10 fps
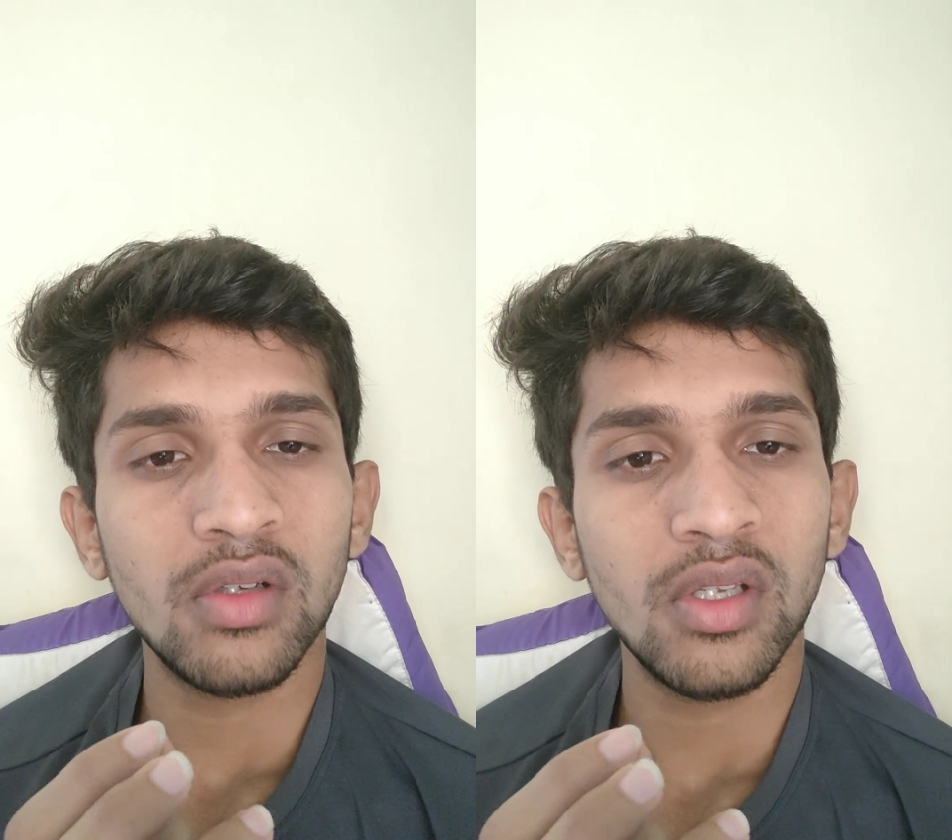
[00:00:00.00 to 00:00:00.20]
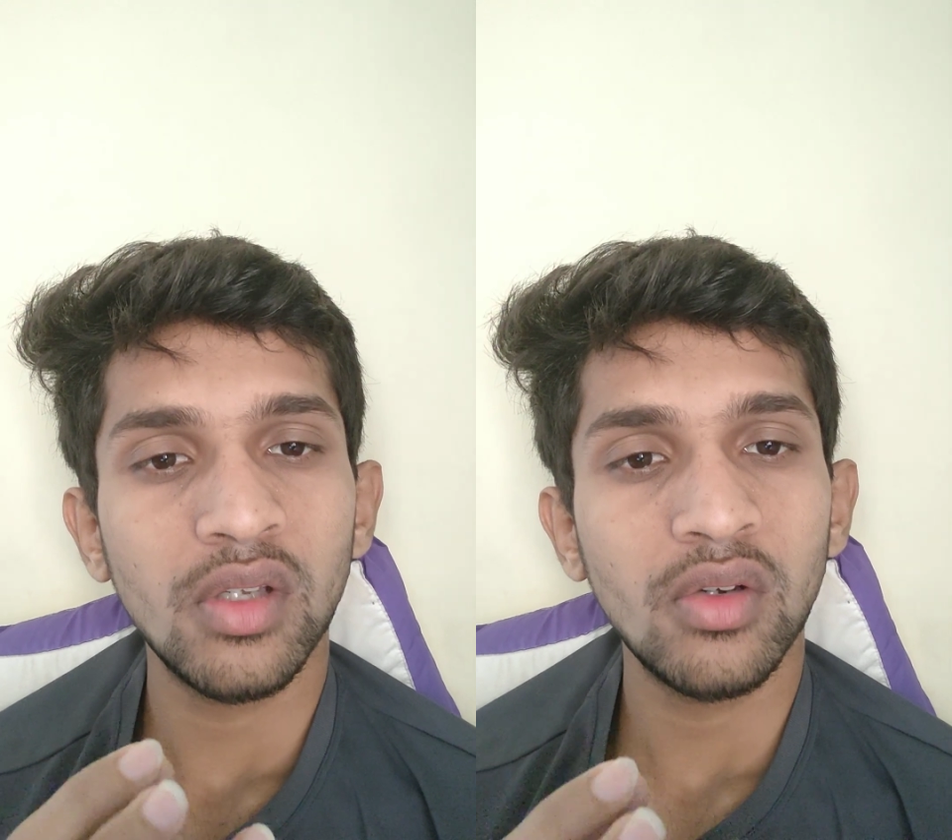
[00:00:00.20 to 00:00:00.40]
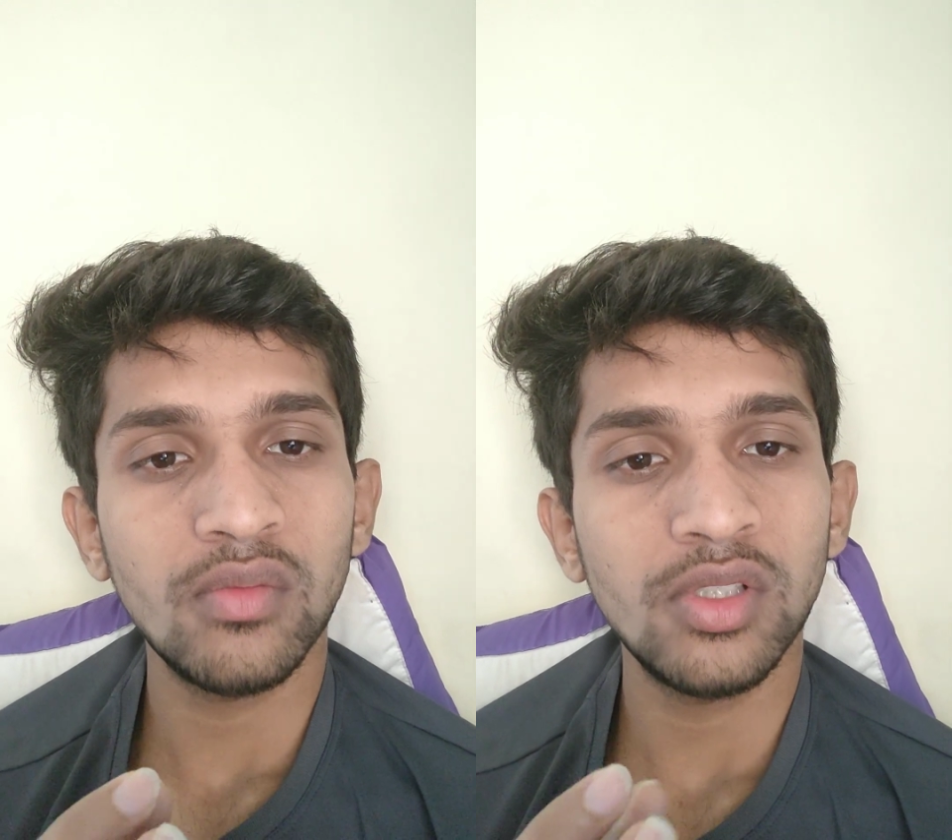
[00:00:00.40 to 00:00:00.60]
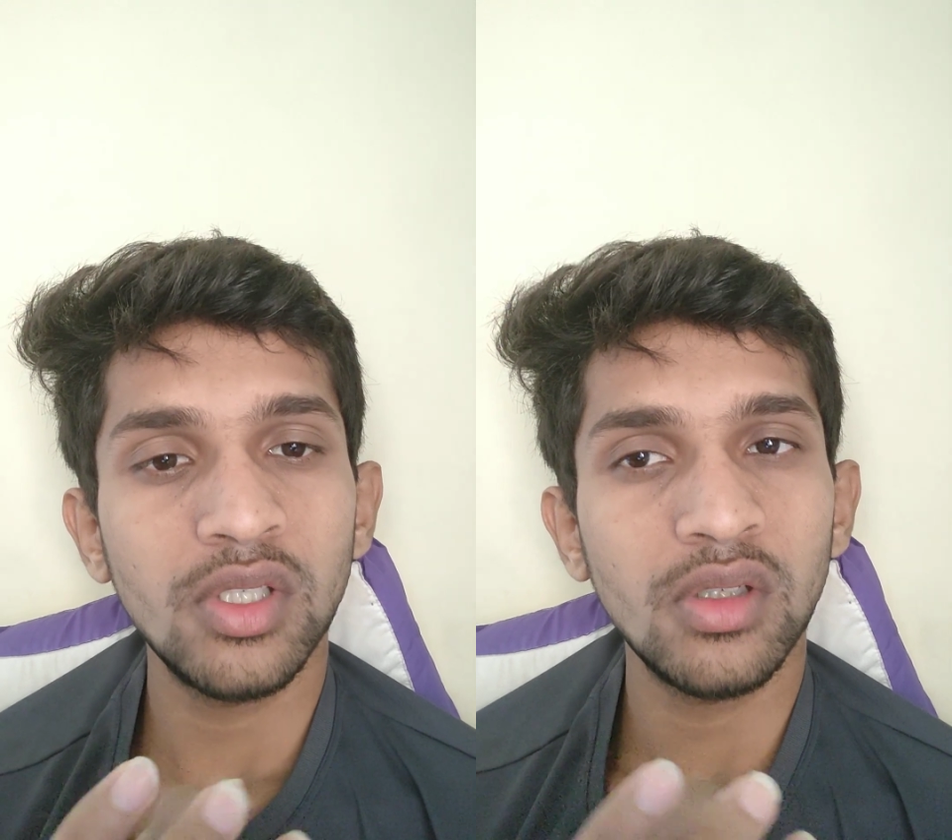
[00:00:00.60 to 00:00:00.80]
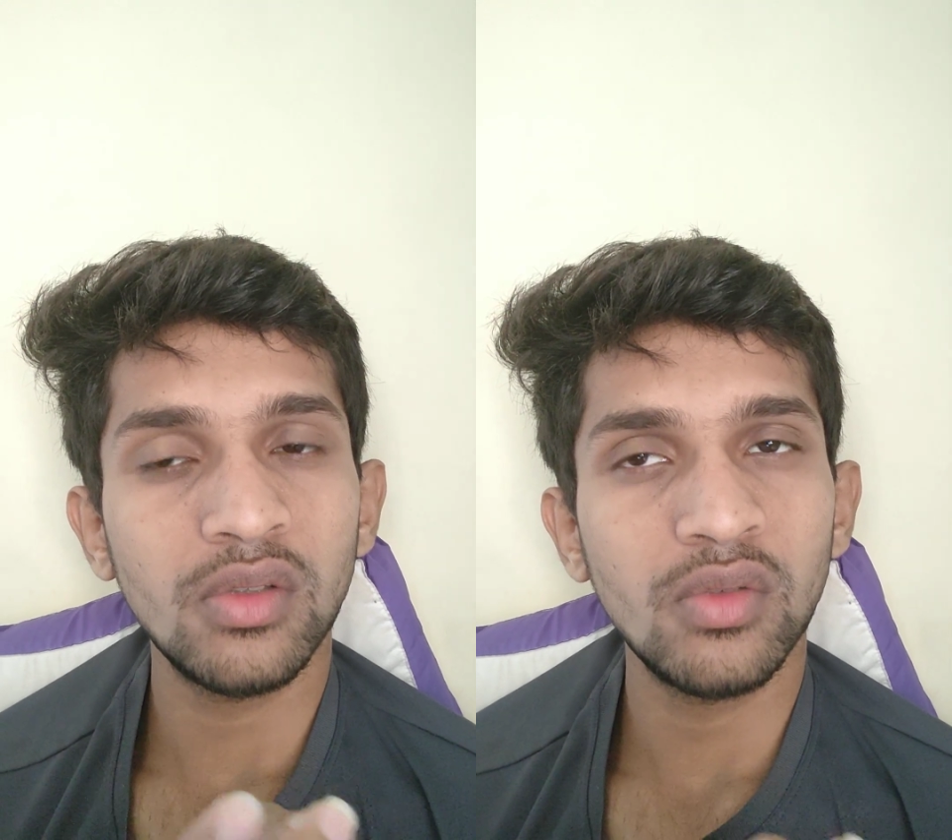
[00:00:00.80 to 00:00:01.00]
Key
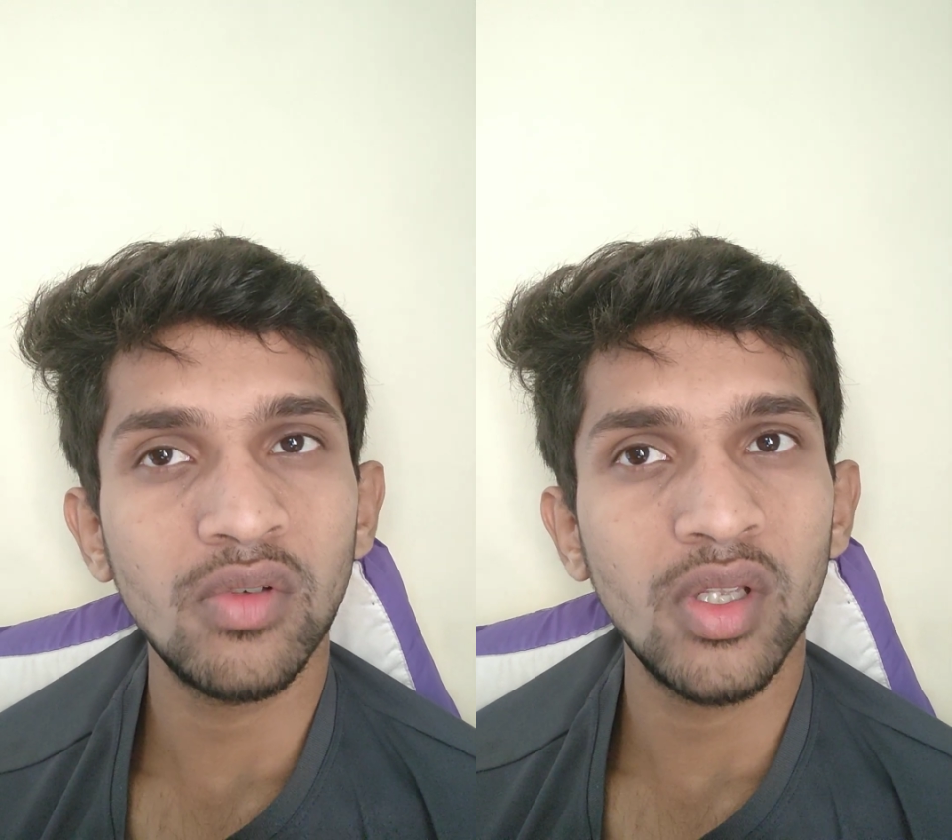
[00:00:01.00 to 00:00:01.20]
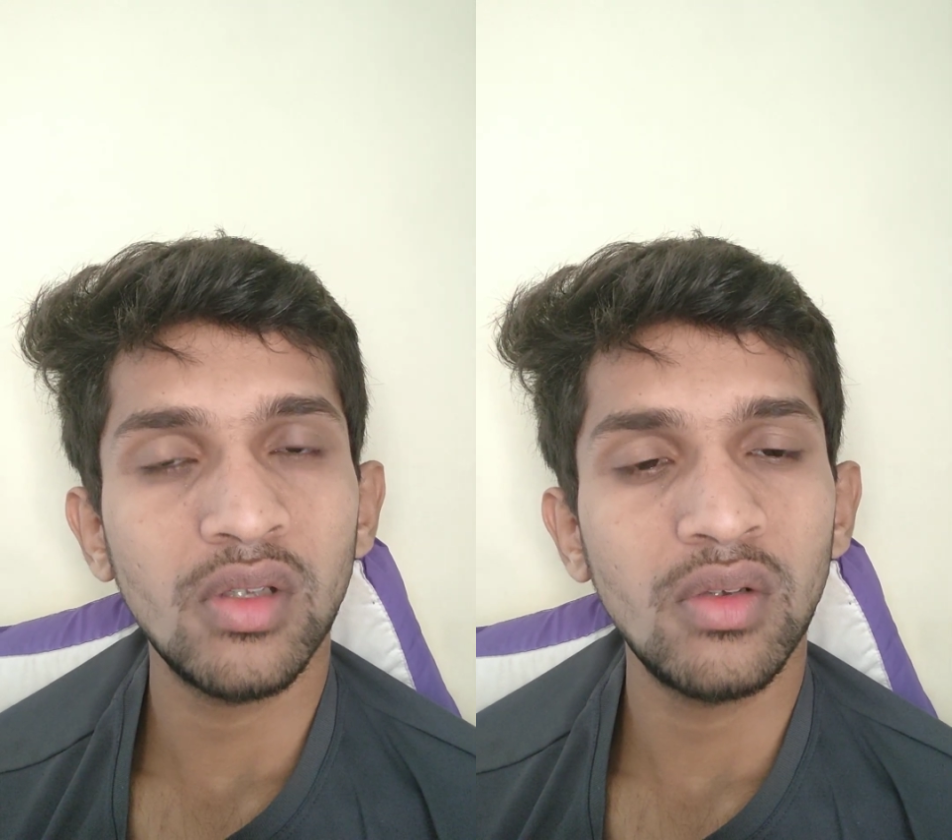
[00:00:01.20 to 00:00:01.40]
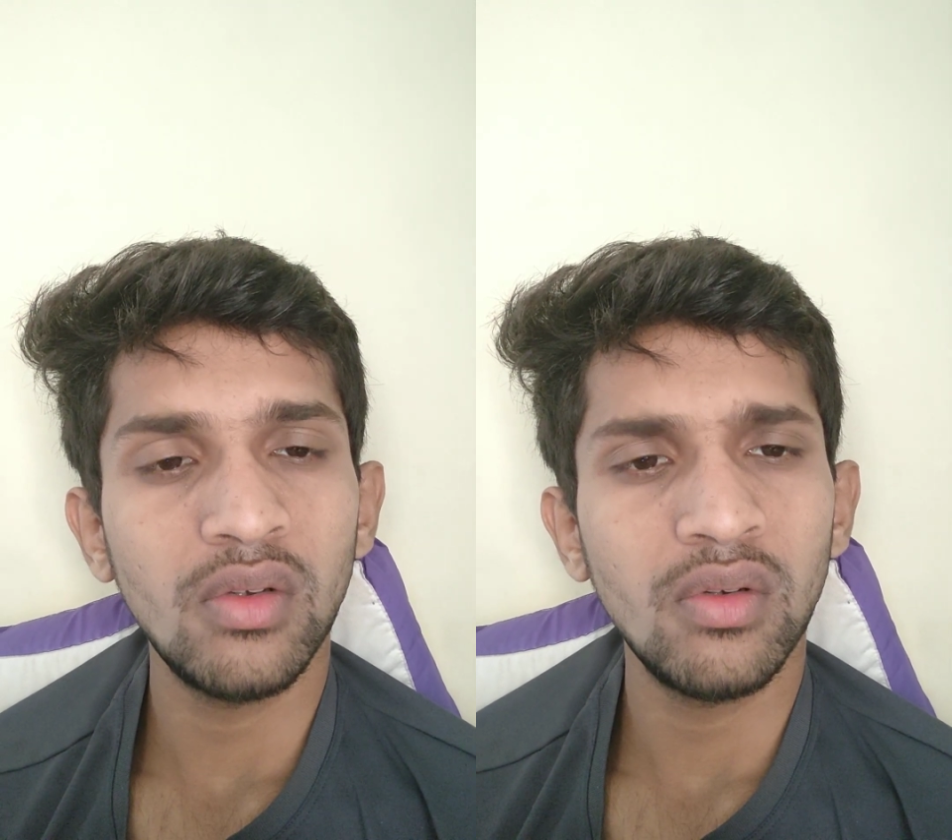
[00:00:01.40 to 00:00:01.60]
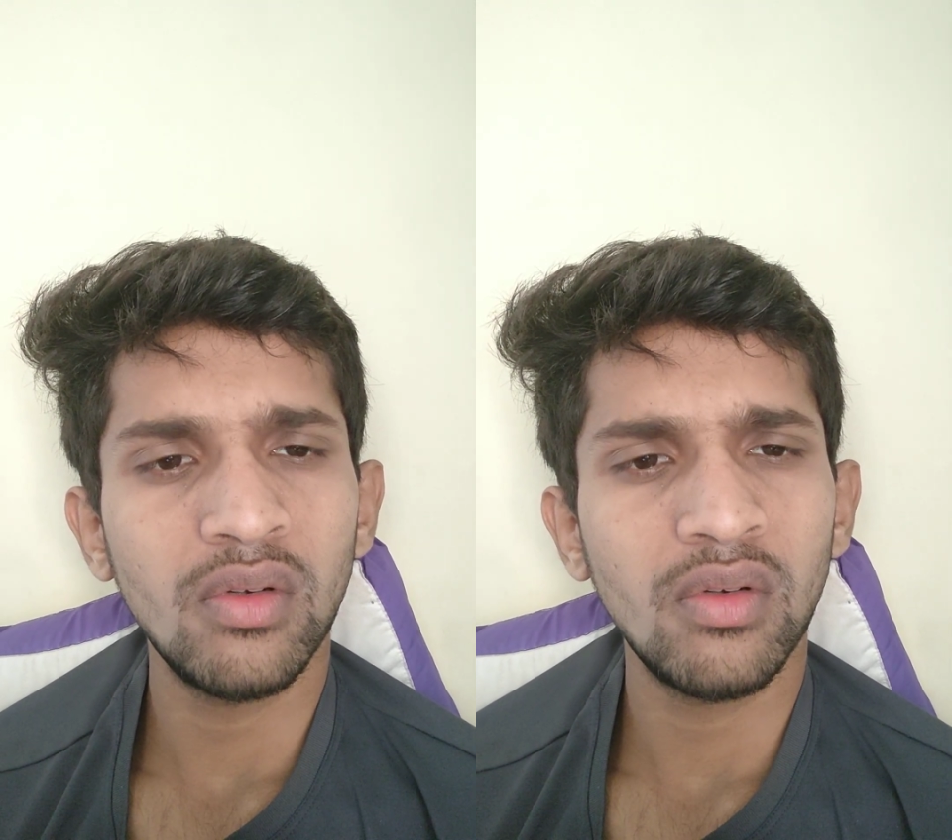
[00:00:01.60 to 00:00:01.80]
object to value